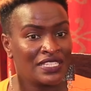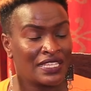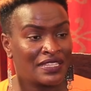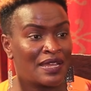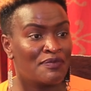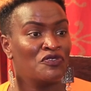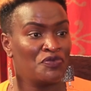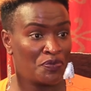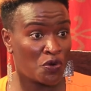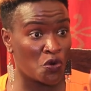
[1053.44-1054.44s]
these are the number of
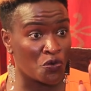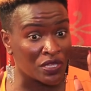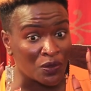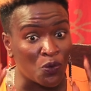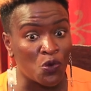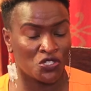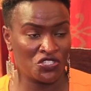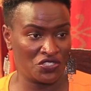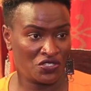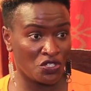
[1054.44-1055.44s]
people who will
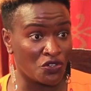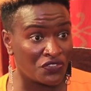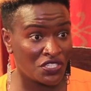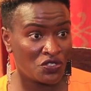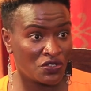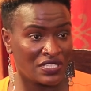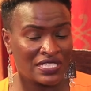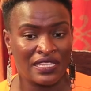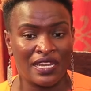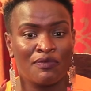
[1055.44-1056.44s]
watch your video. These
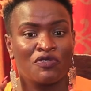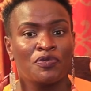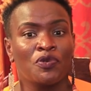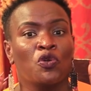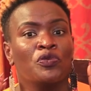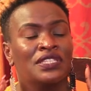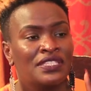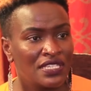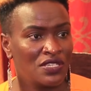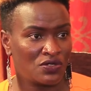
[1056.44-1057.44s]
are the number of people who will
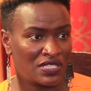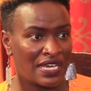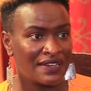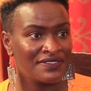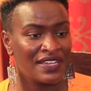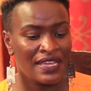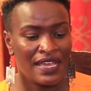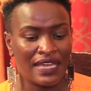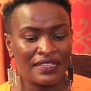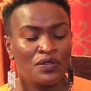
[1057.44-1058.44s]
see your stuff.
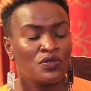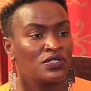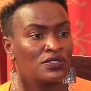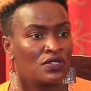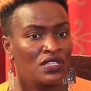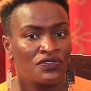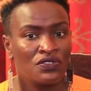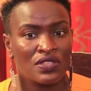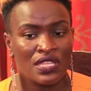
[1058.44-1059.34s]
And then we also give you